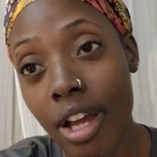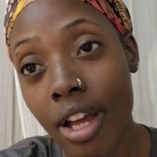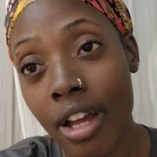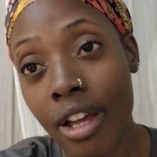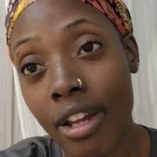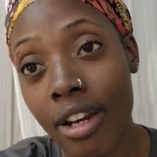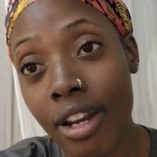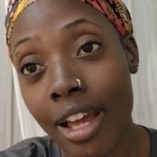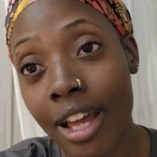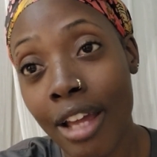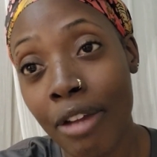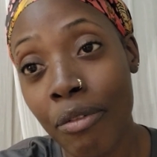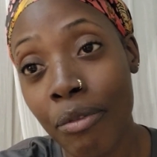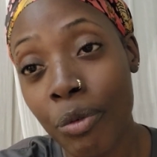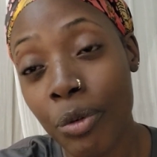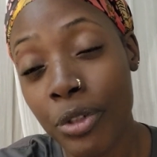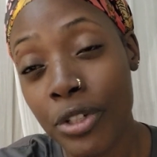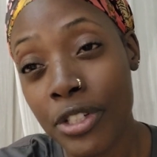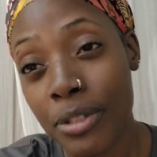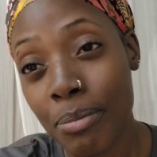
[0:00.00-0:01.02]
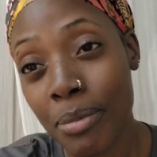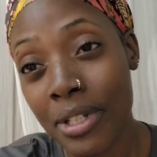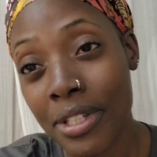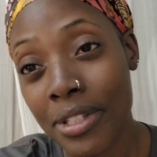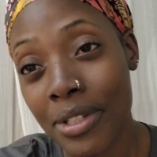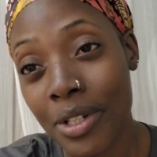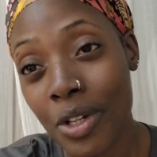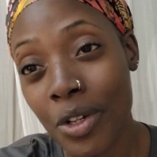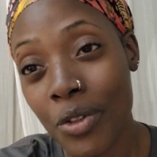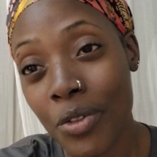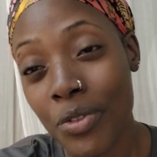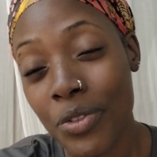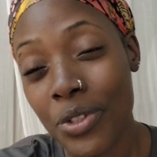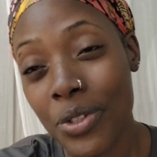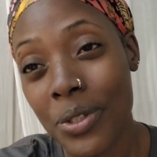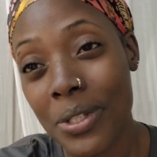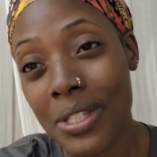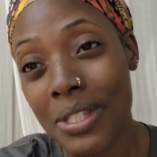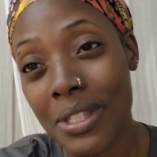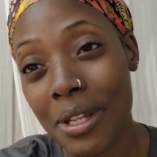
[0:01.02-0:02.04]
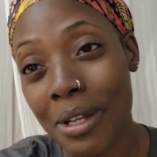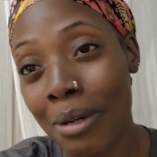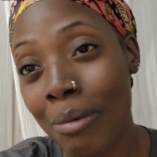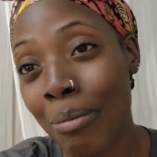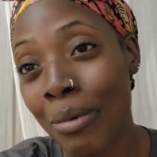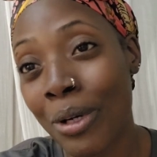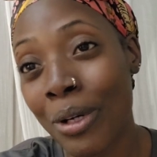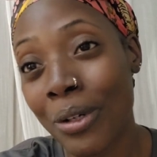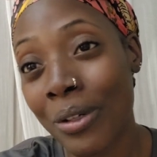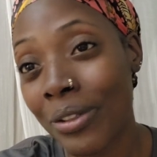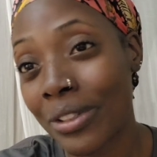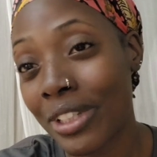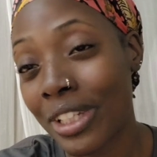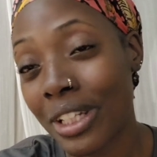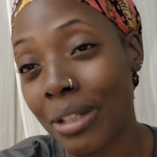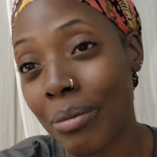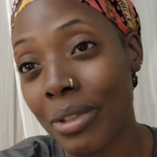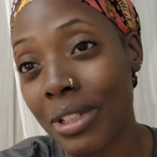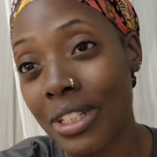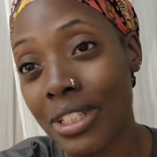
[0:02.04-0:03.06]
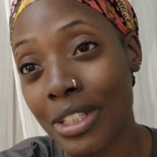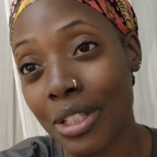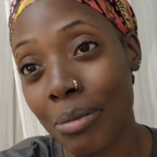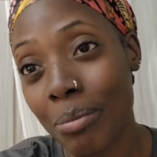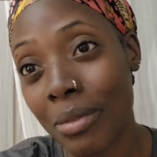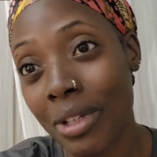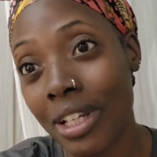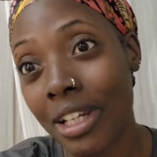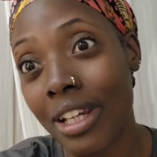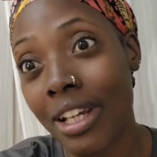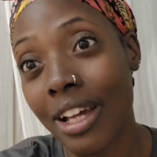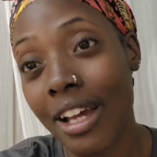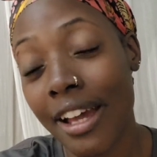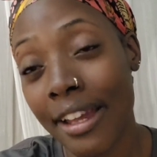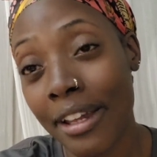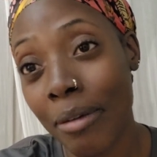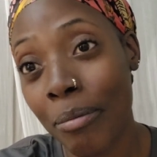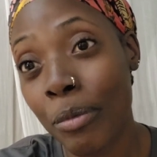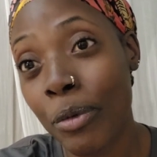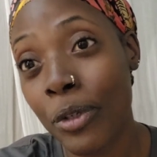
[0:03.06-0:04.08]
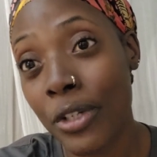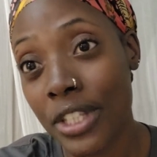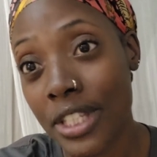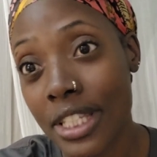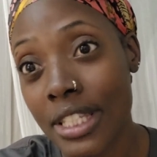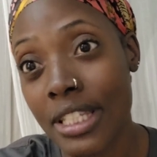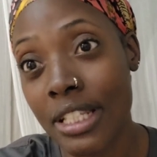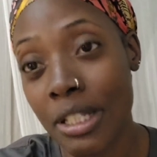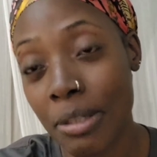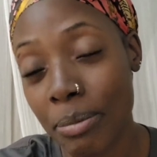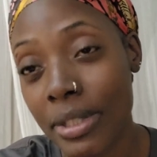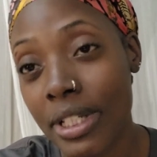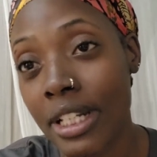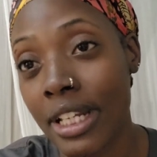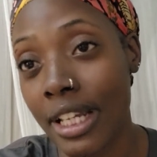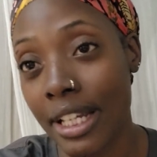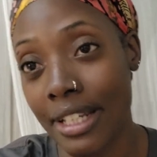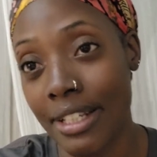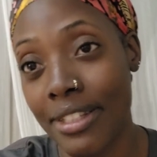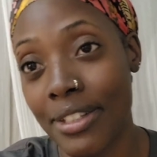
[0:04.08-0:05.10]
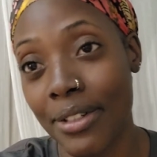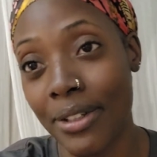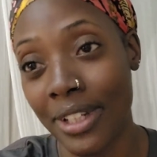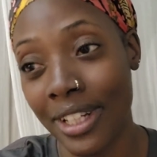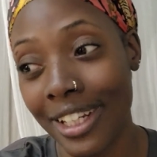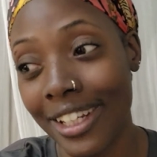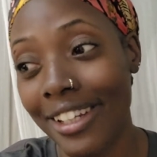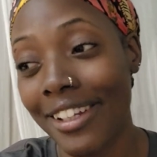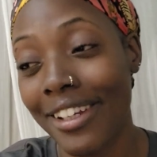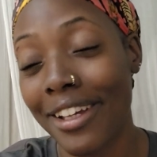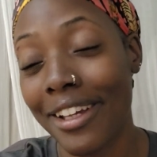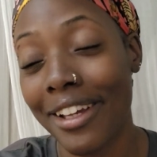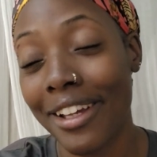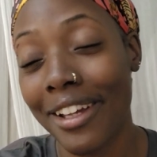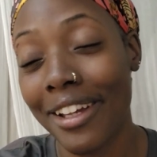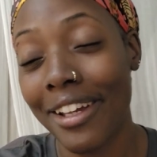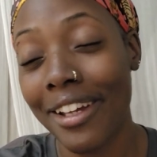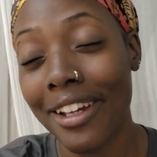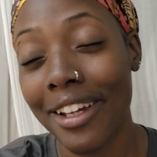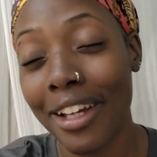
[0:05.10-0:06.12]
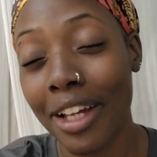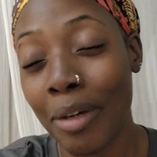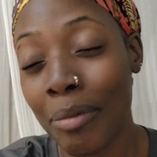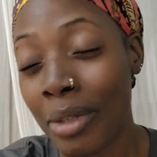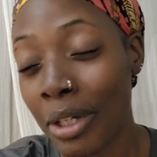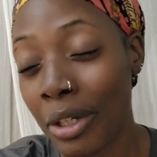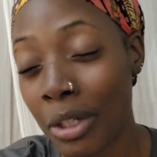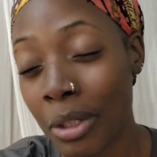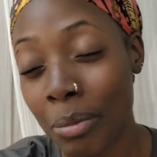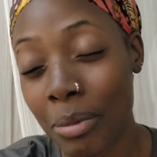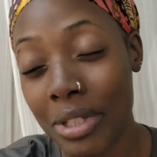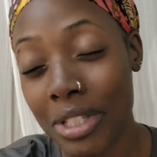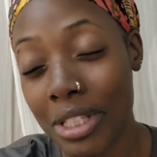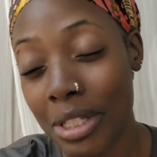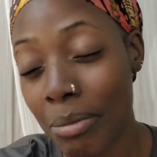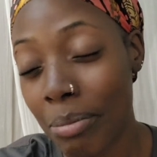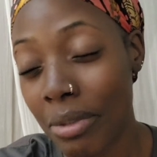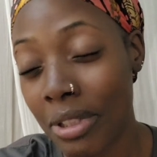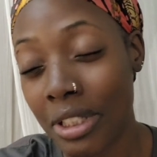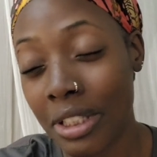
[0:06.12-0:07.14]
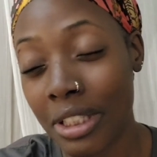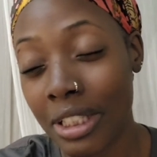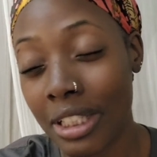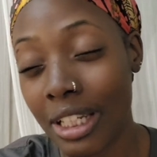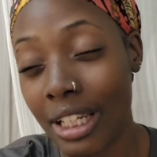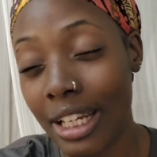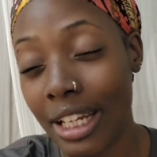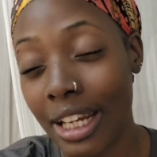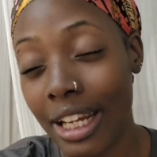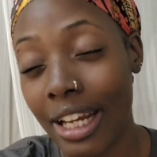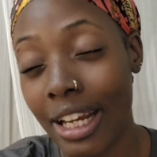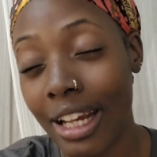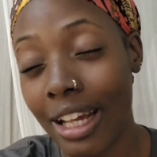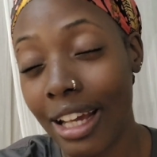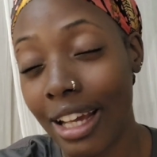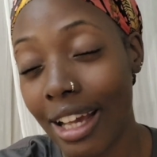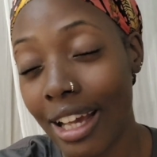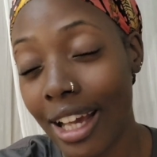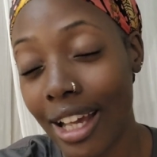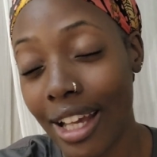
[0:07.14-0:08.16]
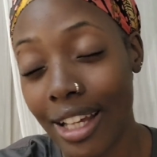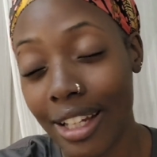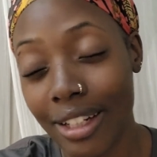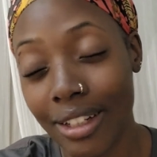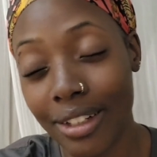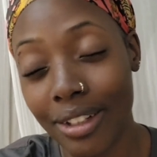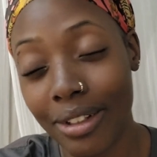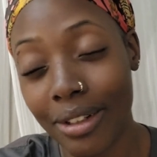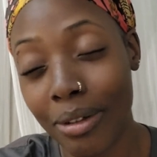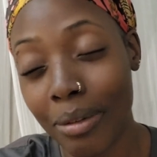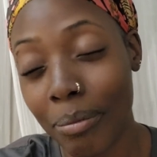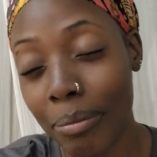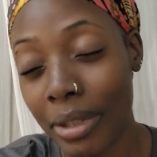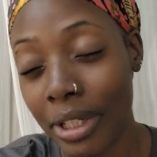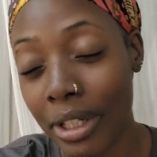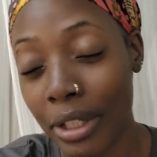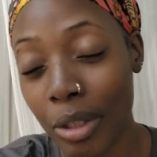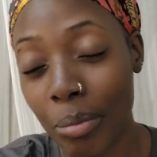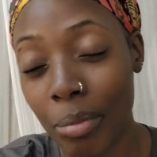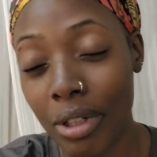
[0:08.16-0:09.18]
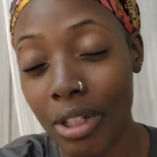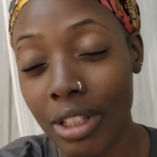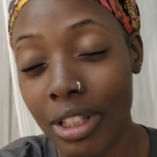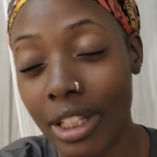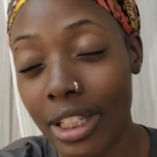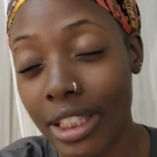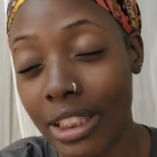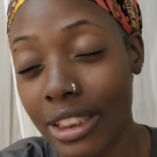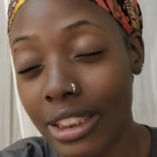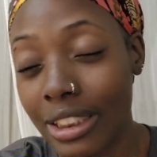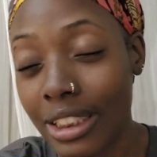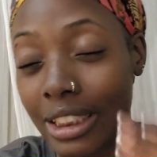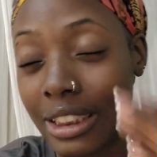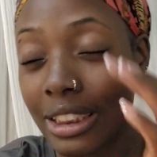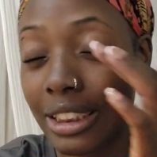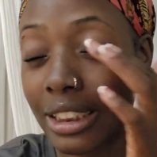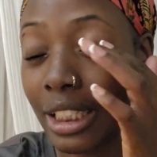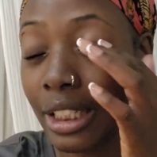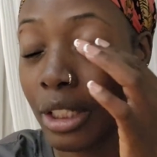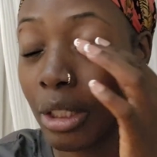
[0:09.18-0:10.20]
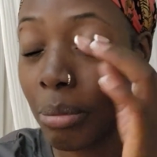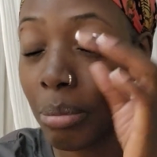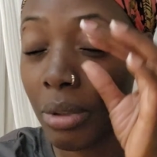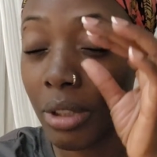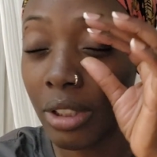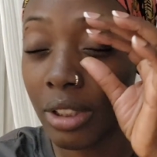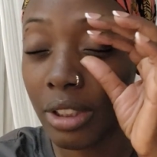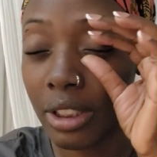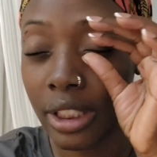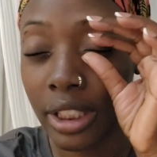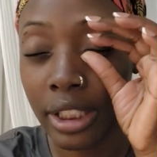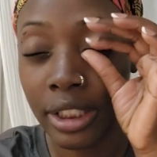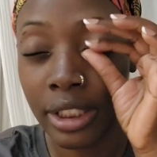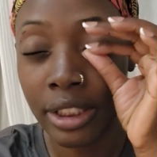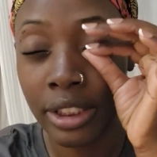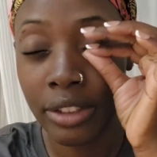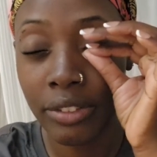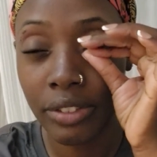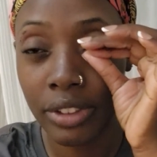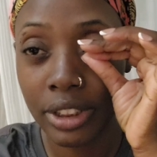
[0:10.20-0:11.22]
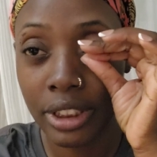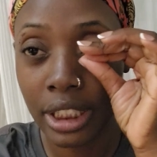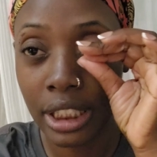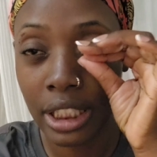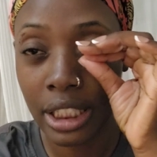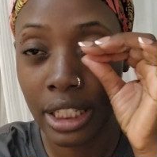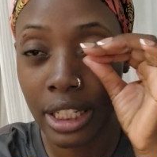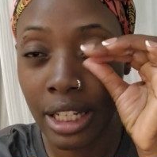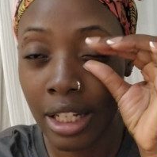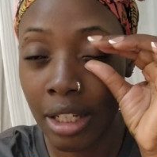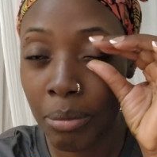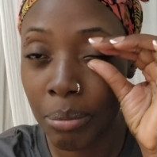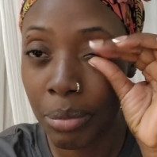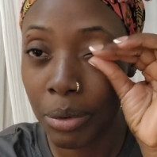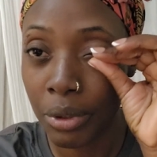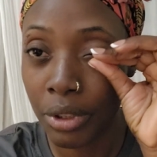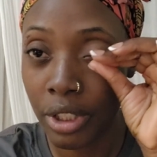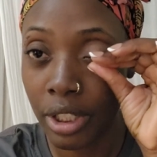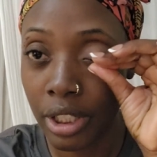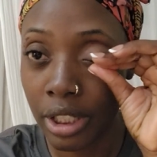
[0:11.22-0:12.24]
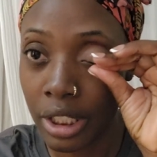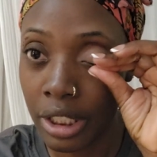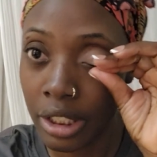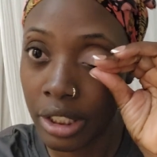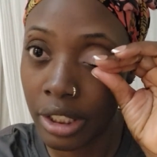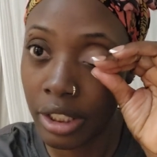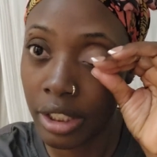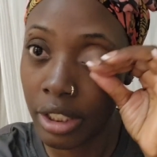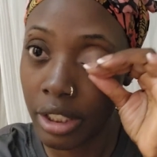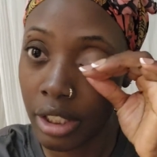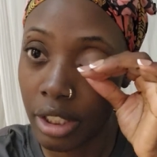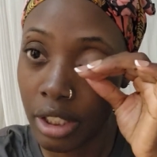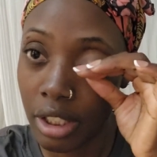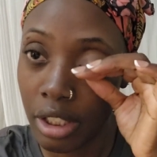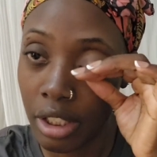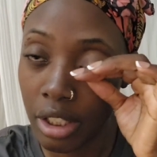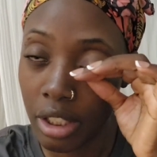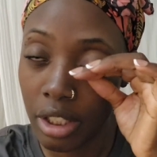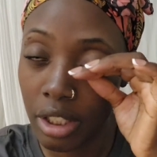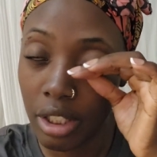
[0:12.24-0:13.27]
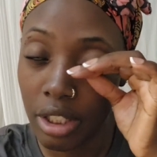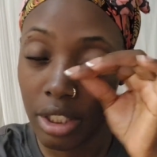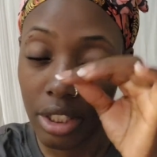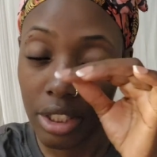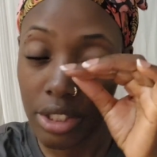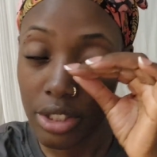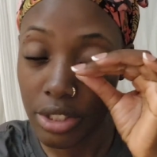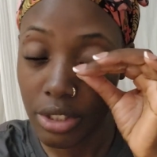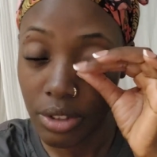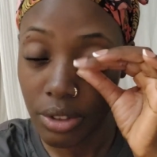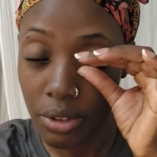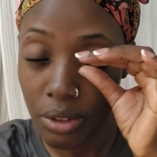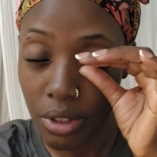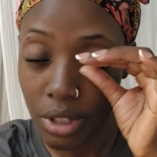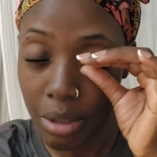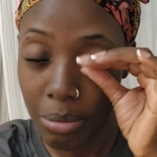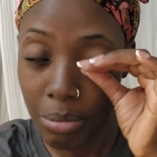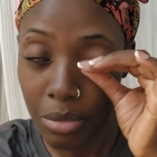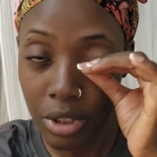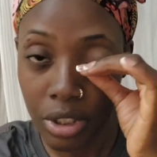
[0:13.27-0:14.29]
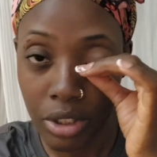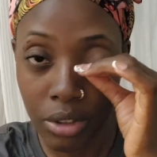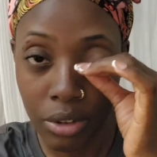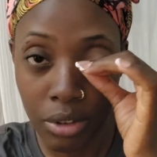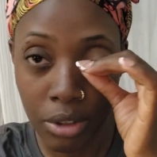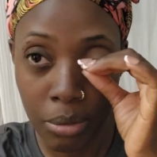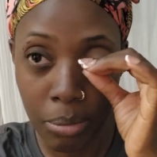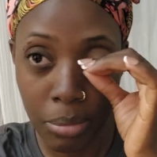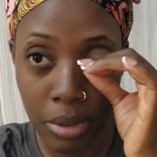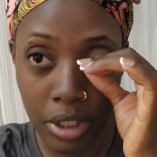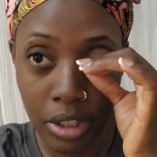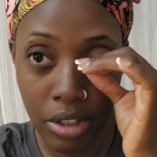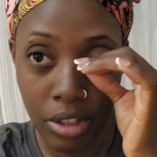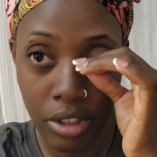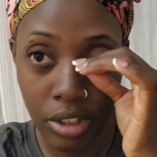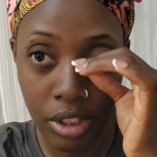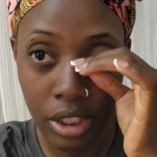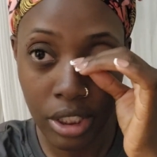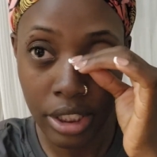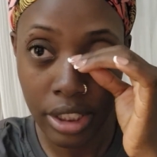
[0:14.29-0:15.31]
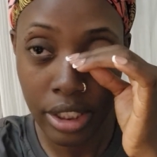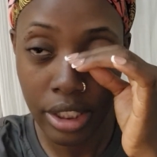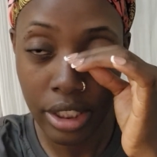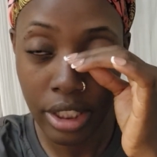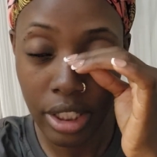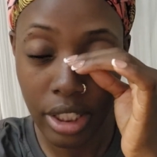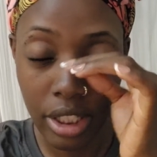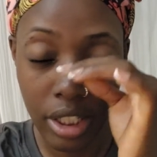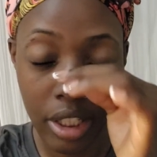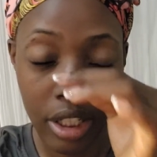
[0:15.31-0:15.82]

and I forced myself to stay up all day because I'm like, I am going to sleep tonight, okay? I'm not going to be sleeping in the day and being up all night. So I stayed up all day. I didn't even take a nap or anything. So I'm going to go to bed early